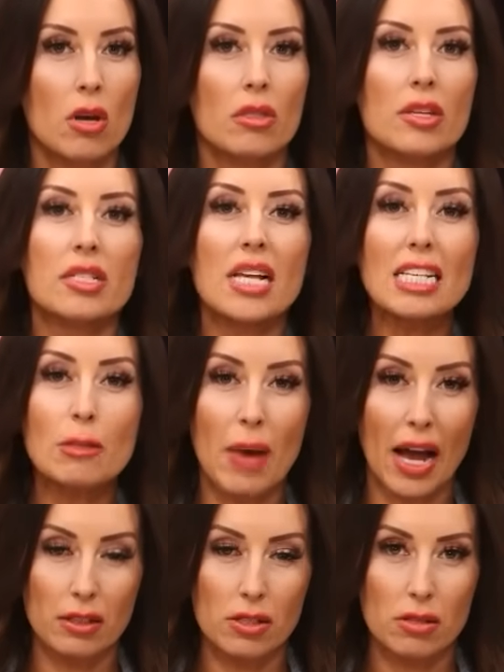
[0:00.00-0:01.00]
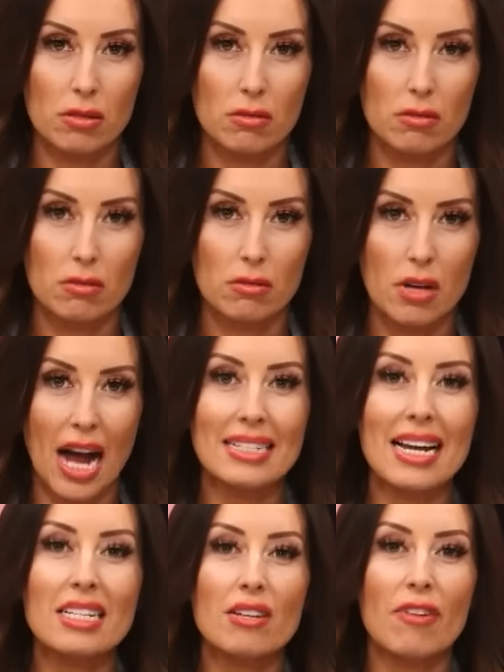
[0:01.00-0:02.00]
The suspect,
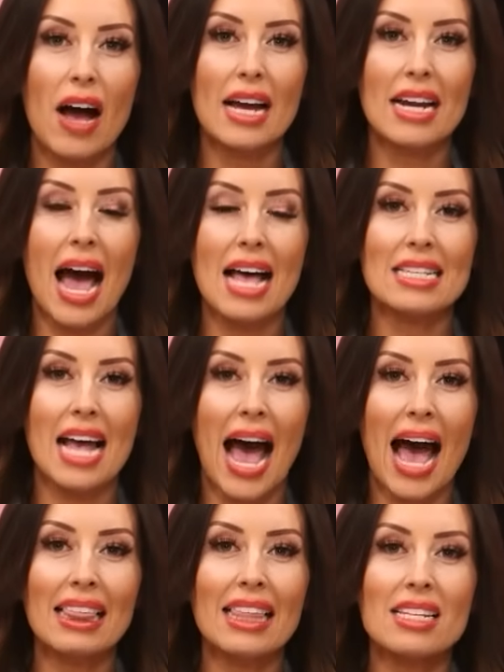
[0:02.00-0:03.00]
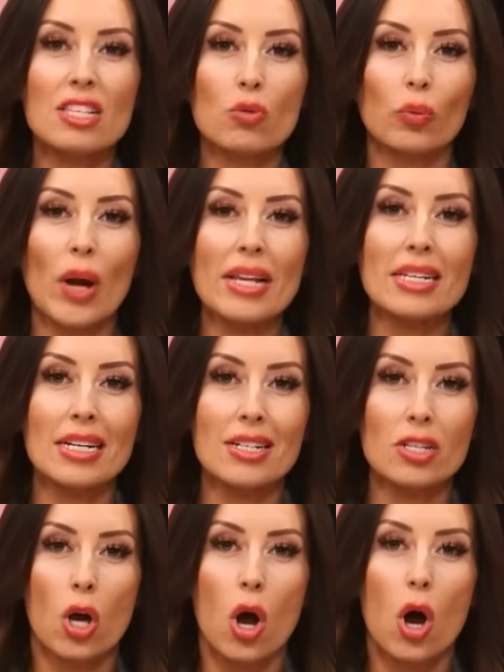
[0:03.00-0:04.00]
identified as Athens
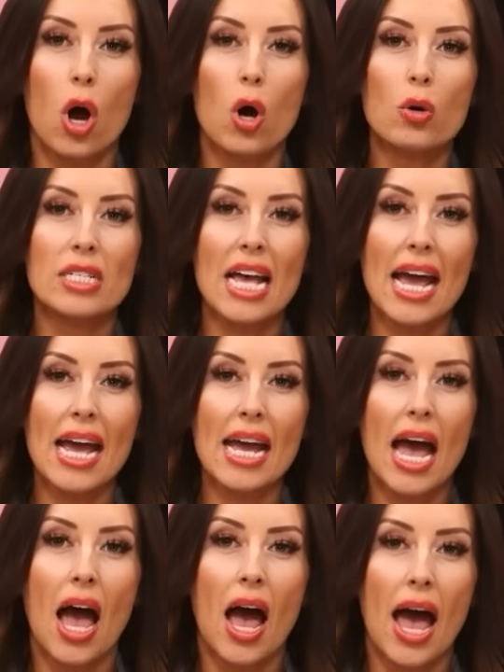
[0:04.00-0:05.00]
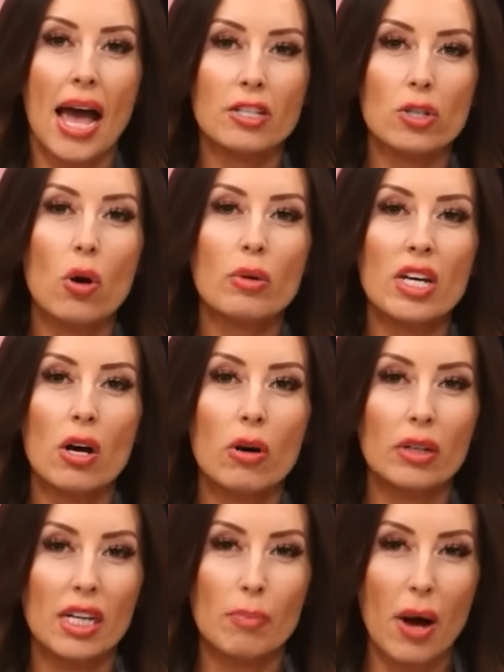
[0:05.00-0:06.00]
resident Jose
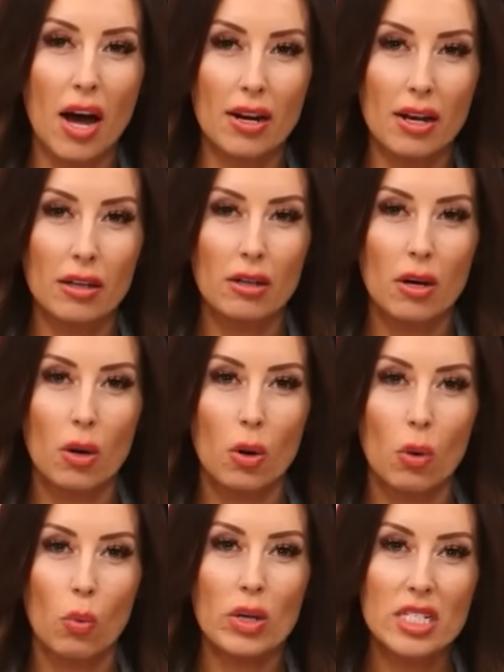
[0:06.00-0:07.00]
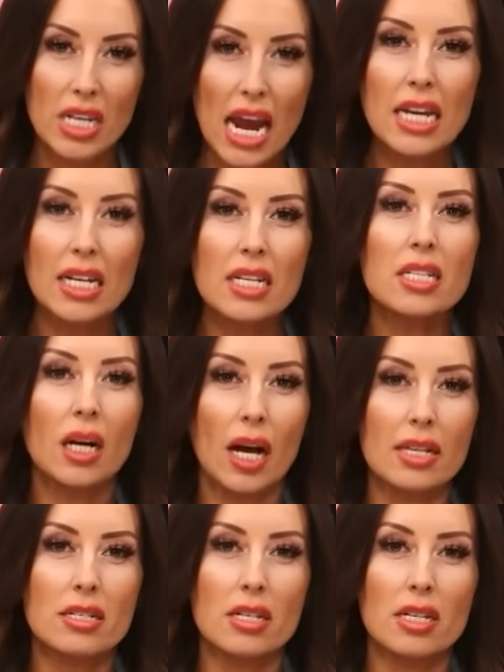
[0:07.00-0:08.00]
Antonio Ibarra, was taken into
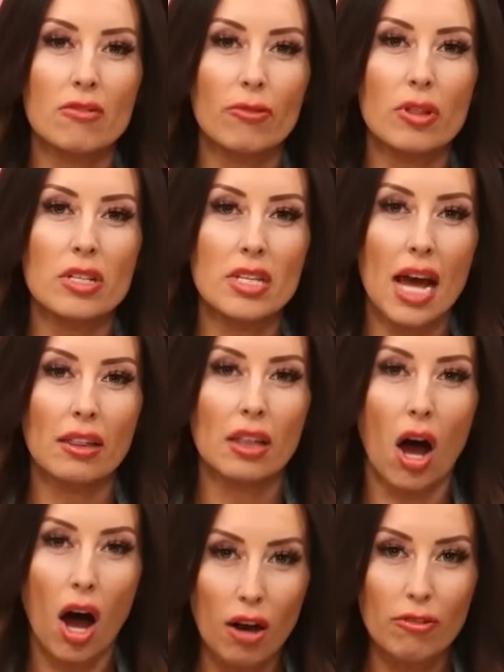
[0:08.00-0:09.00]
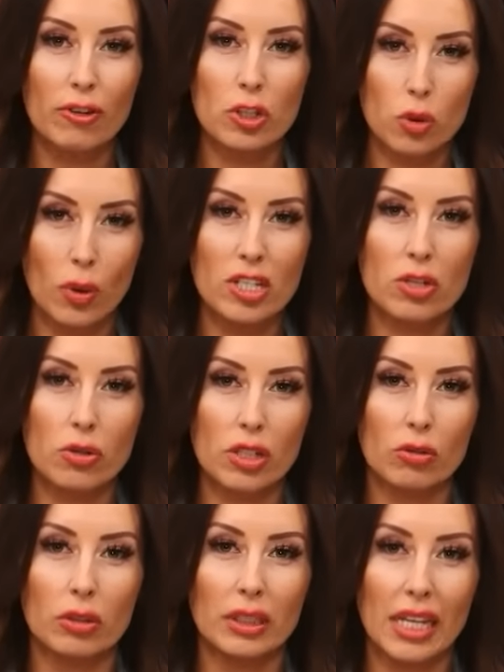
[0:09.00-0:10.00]
custody for the death of 22
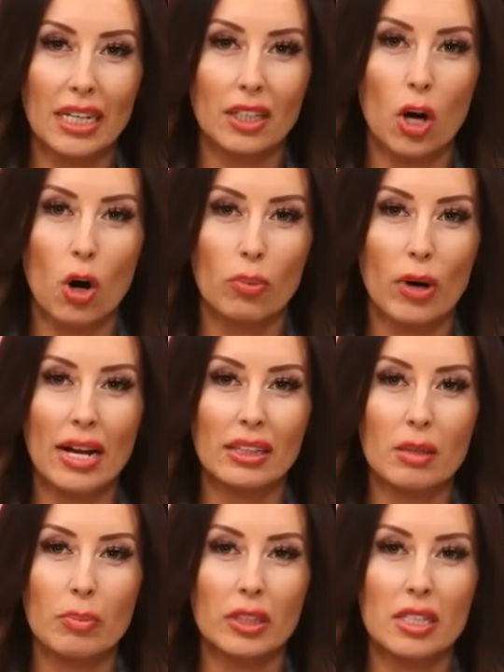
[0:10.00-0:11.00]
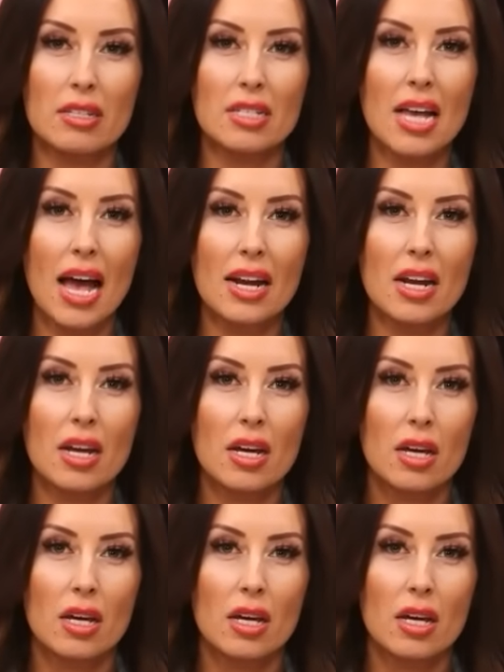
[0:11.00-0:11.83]
year old Laken Hope Riley, police said.